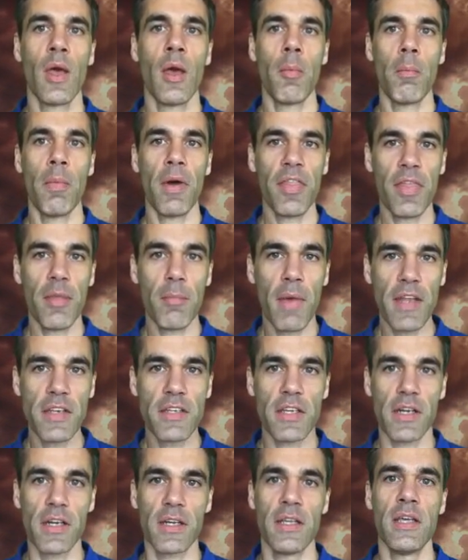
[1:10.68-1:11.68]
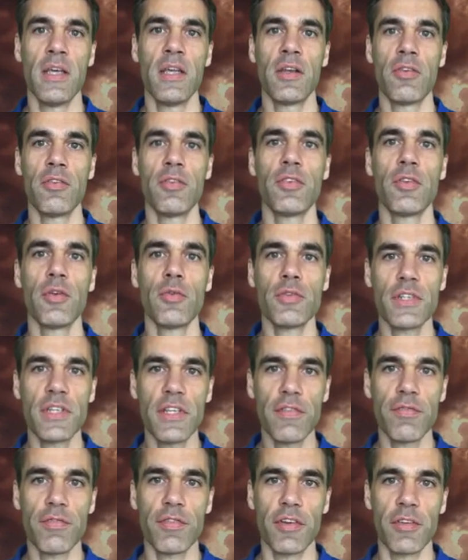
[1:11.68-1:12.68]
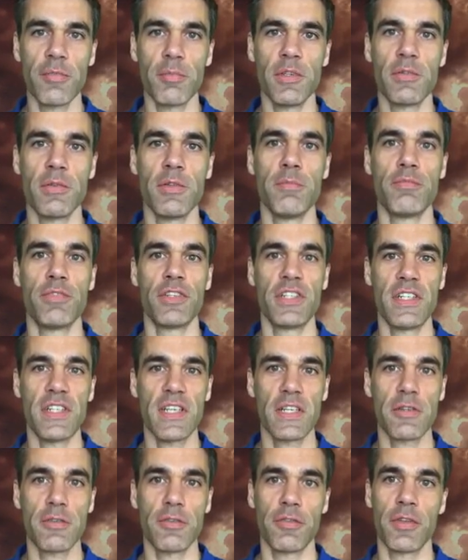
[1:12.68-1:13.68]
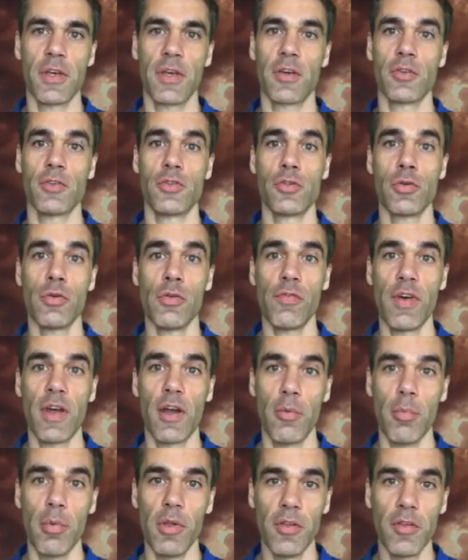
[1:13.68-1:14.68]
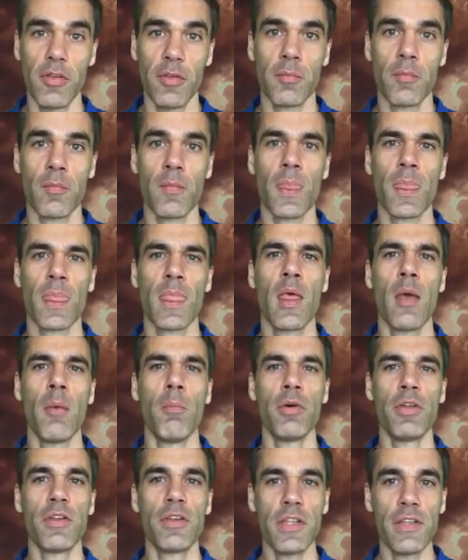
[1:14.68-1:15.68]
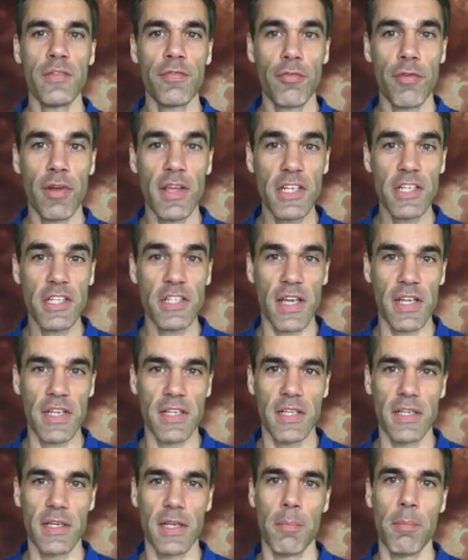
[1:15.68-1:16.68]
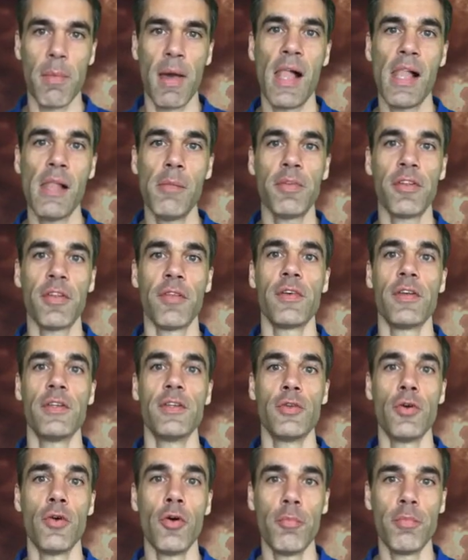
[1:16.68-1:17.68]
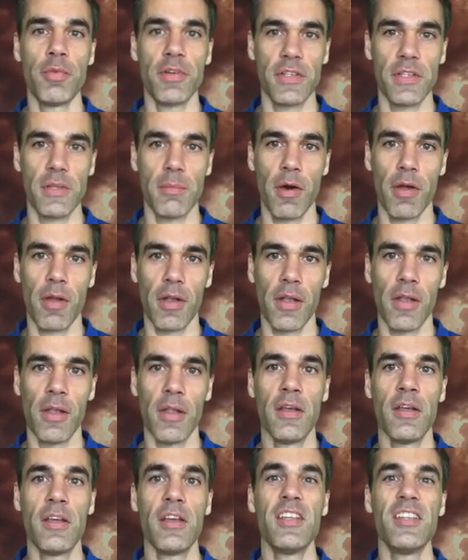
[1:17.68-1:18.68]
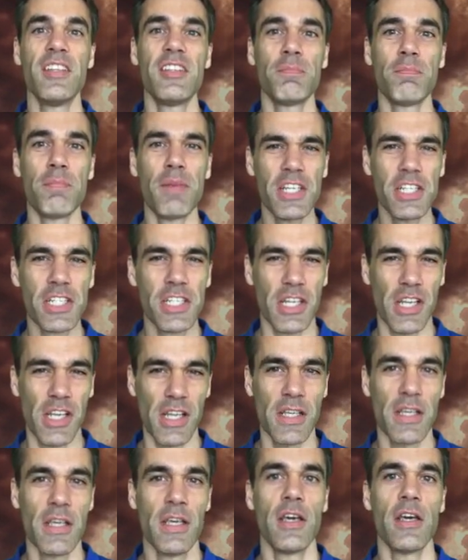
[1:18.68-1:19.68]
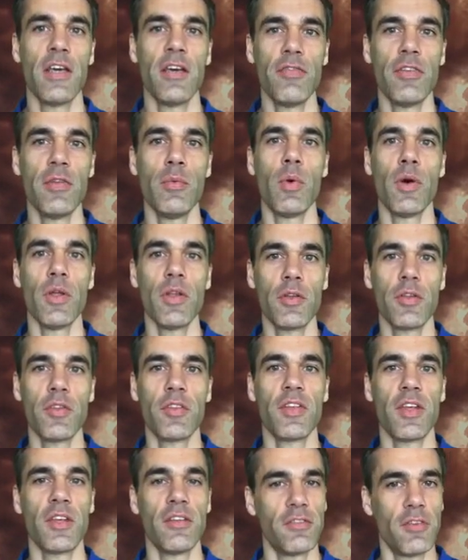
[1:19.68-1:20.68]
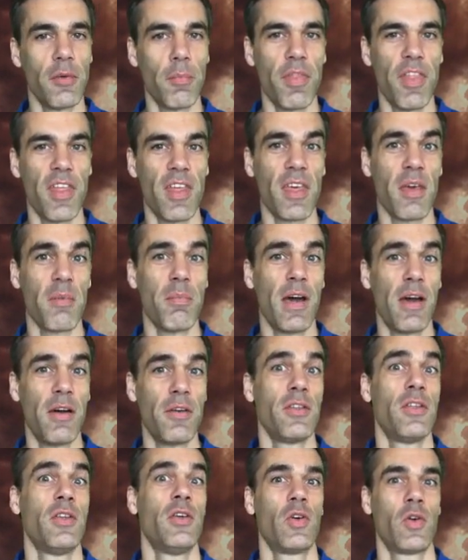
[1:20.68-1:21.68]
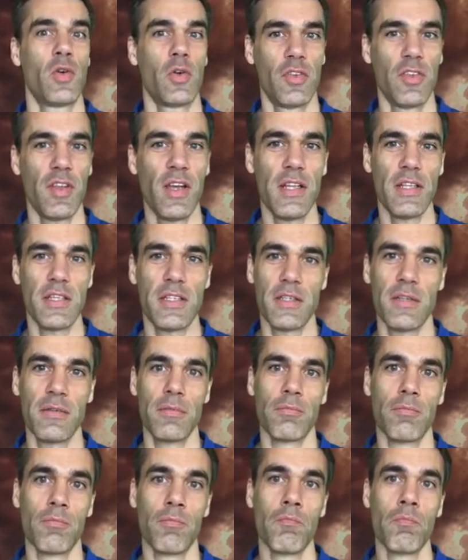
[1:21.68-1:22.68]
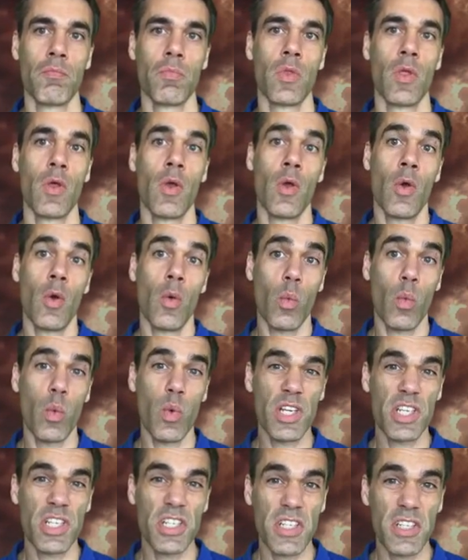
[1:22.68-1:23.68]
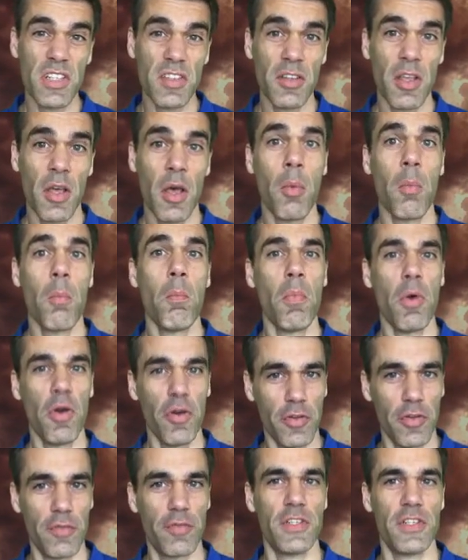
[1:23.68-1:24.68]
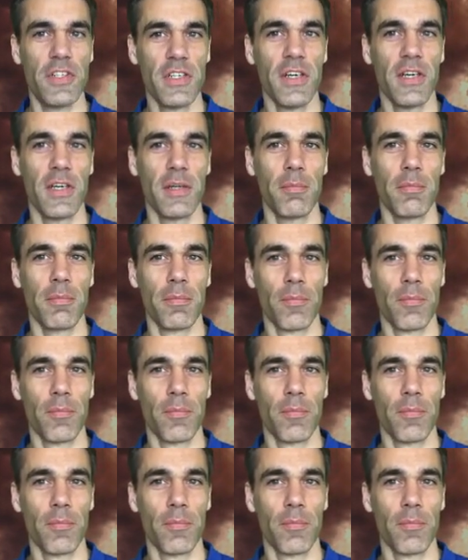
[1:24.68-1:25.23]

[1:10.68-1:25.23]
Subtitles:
Mathematically, there is no difference between predictors and control variables, but differentiating them helps us interpret the model, especially if you want to say something about causality, which is most of the time.